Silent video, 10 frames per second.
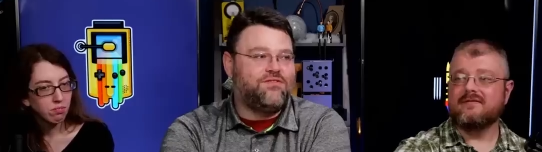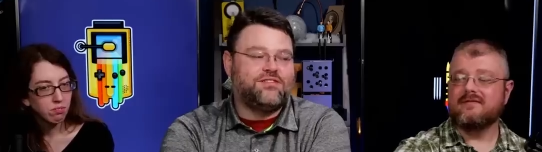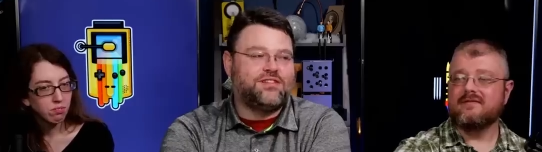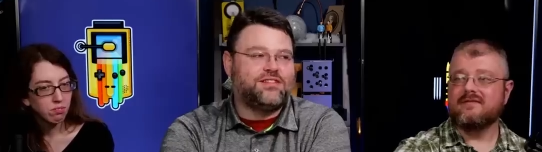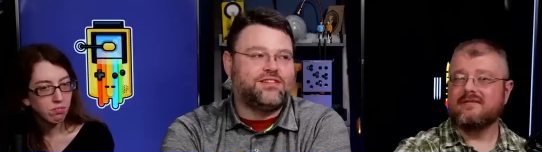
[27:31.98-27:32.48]

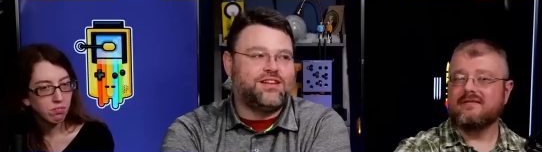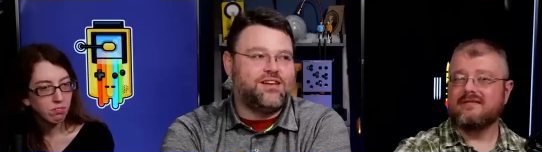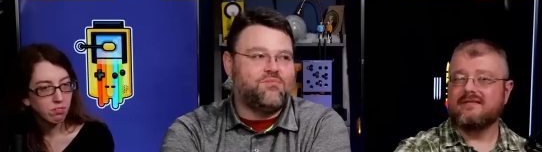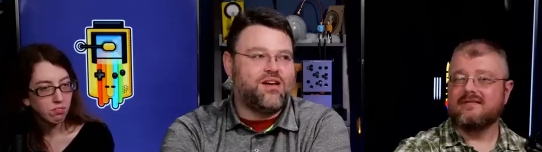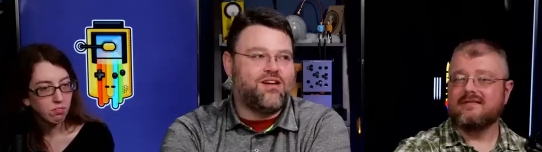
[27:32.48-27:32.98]
Speaker 1: definitely
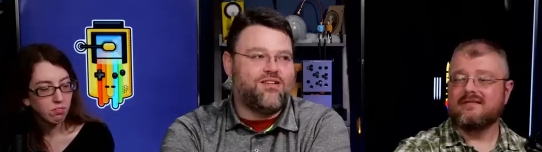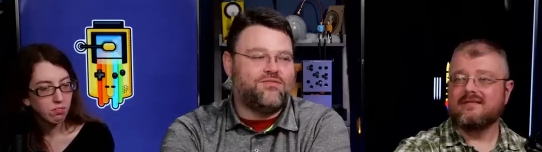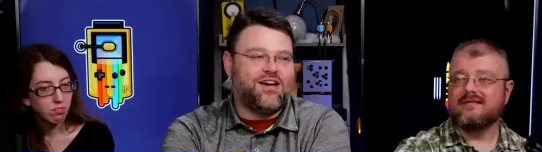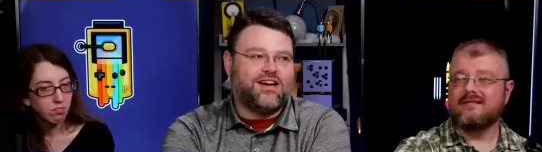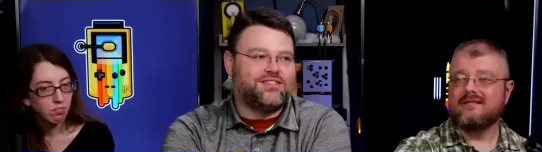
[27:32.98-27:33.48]
seen MPEG
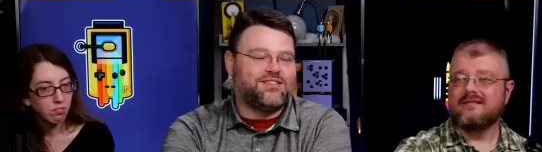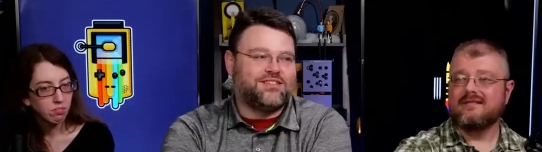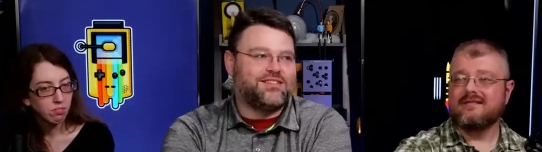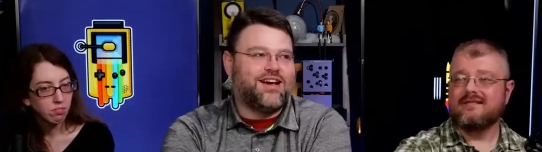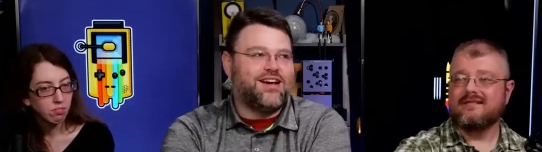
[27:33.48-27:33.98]
artifacts
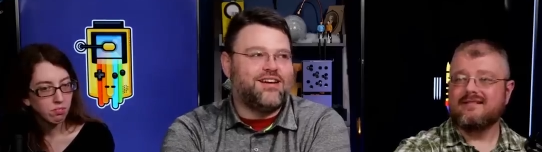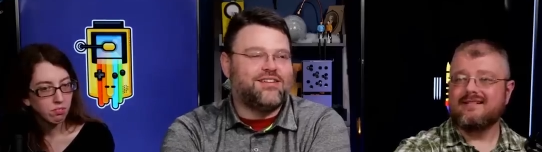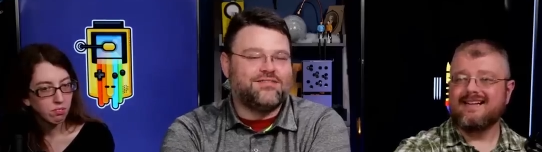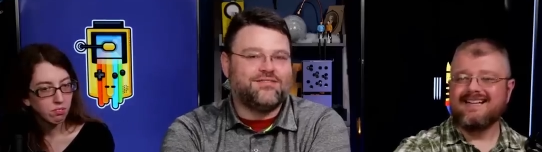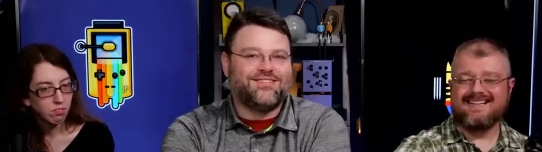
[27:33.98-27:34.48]
in the sky.